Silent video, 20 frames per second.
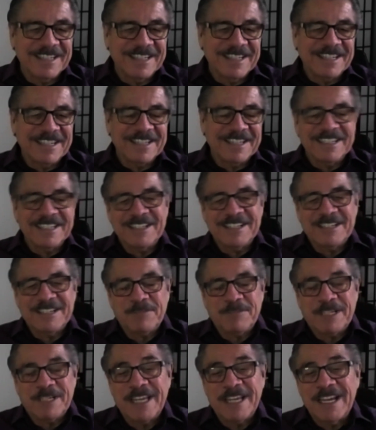
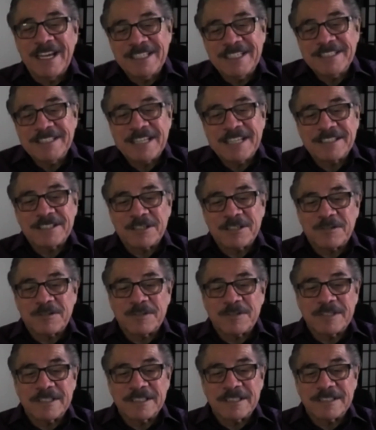but yeah, he's out
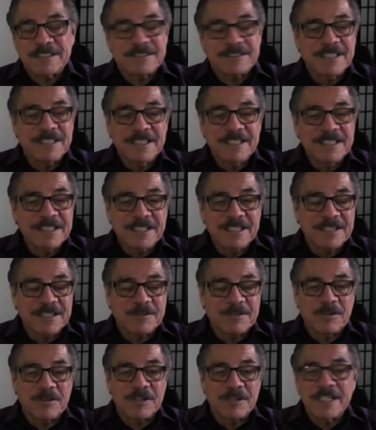there
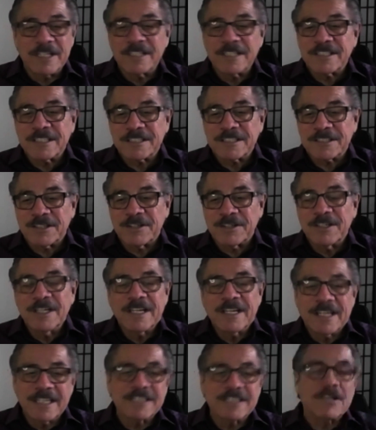quoting Nietzsche. So
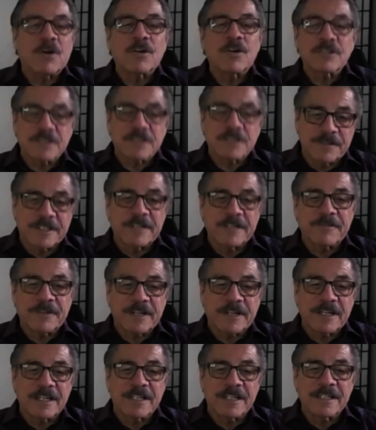he's a horse of a
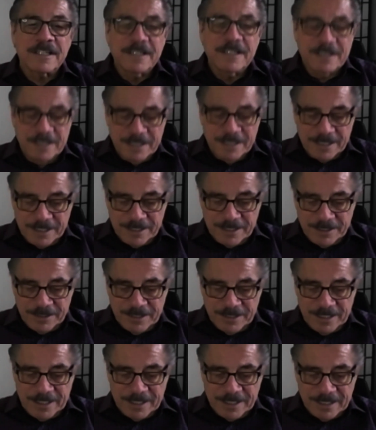different color,
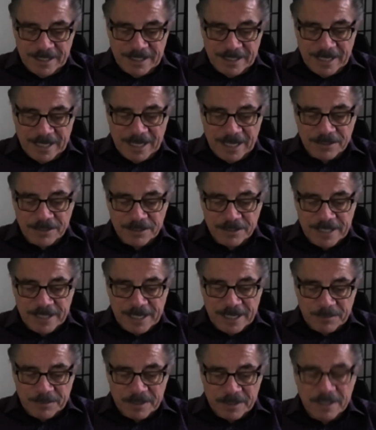and I
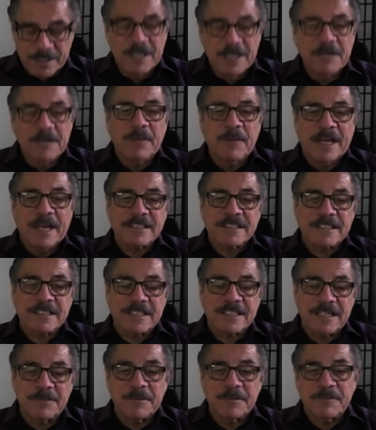understand where Mike's
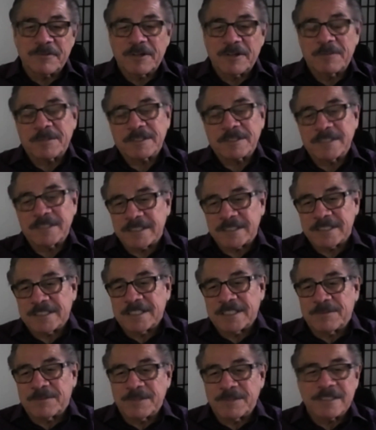coming from because he says,
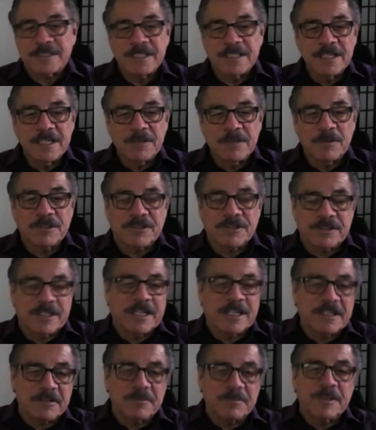once you're
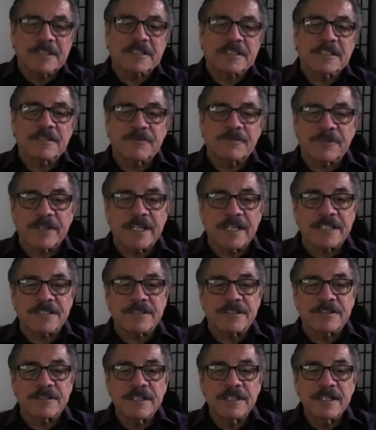dead, everybody's going to forget
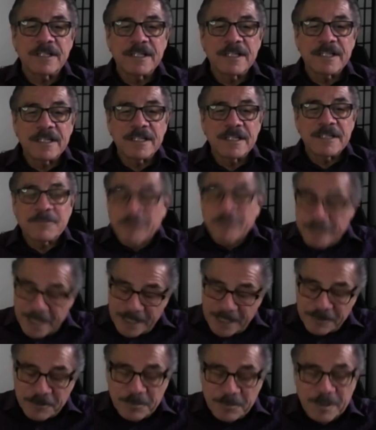you, but
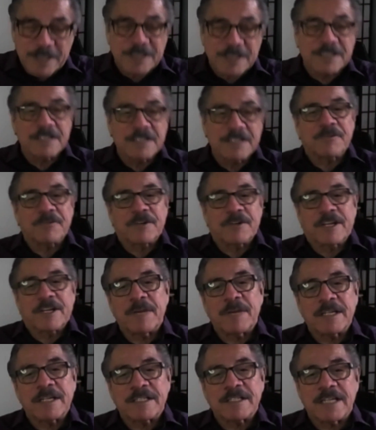not everybody's going to forget
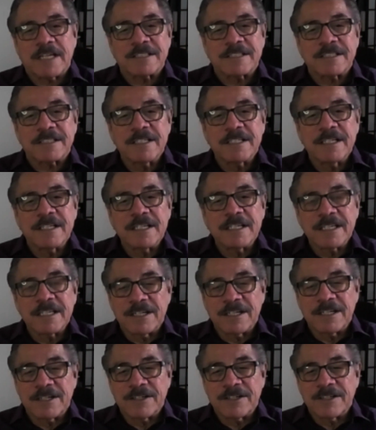Mike Tyson,
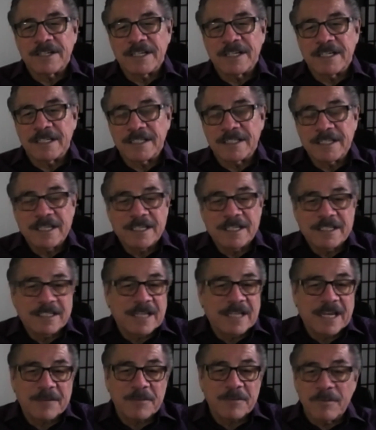and
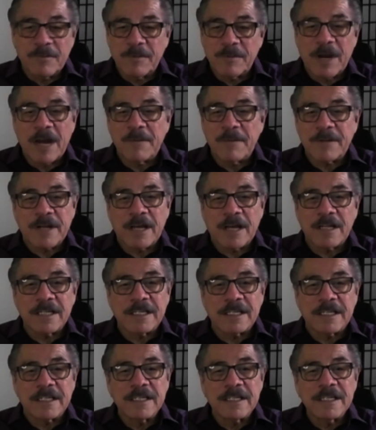like Muhammad
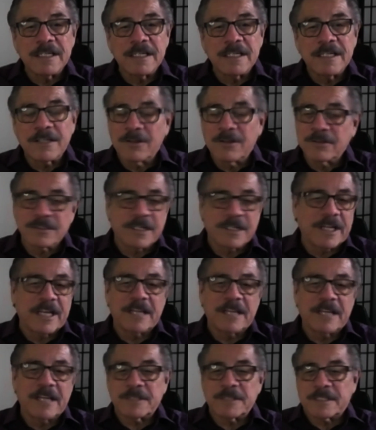Ali. Those are
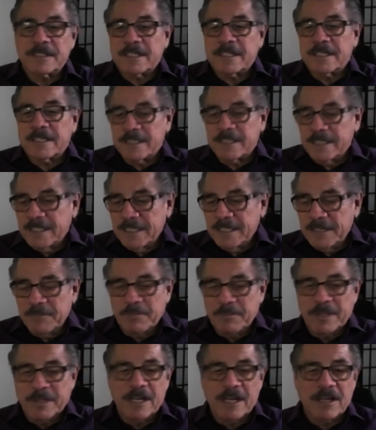names that are going to
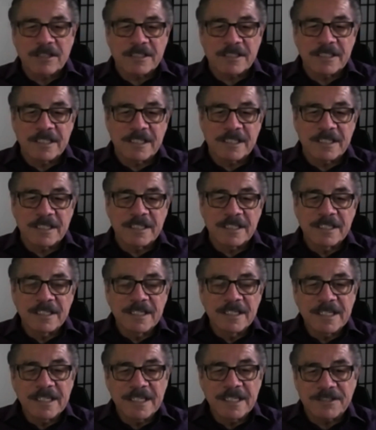be locked
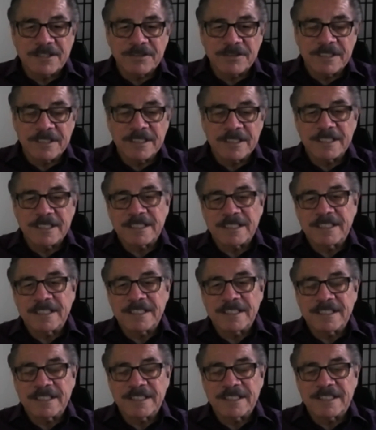into
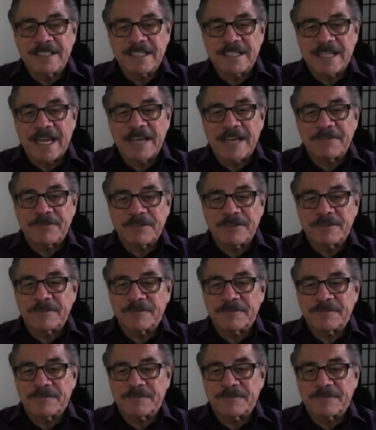the life of
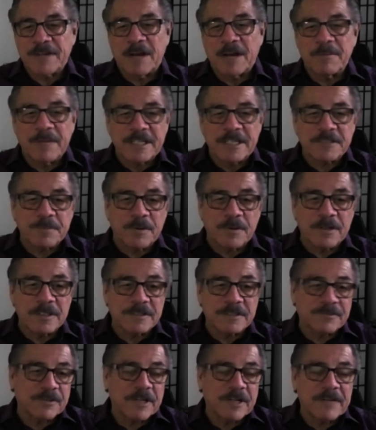combat
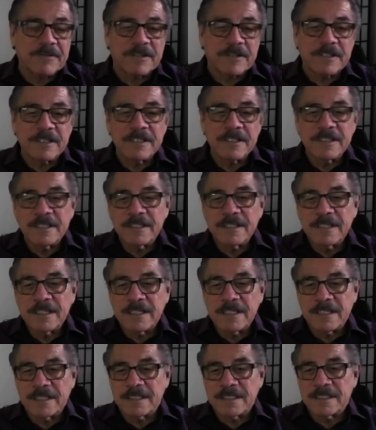sports forever.
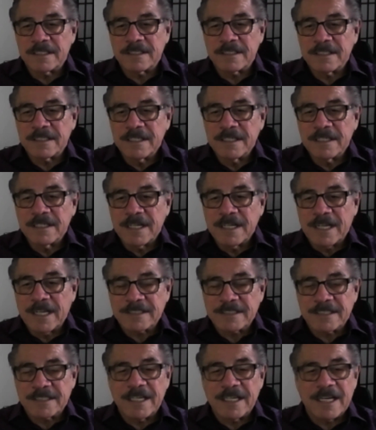And like
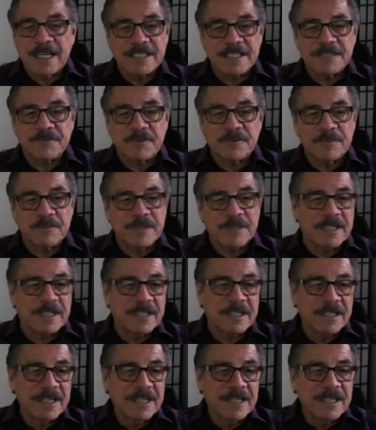I say, Hadis, for me
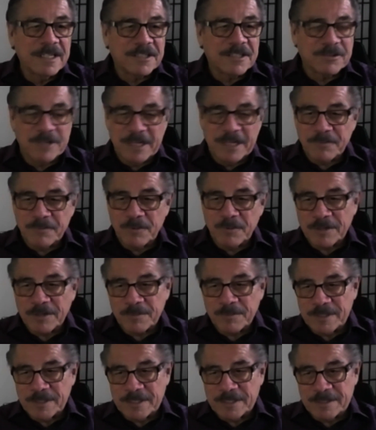to have
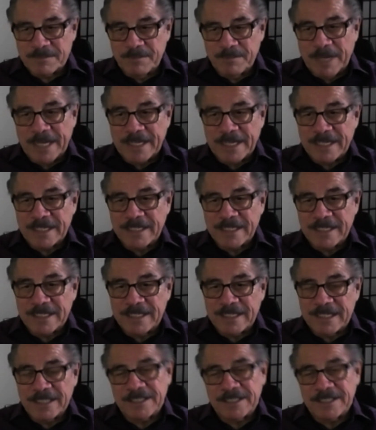worked with Mike on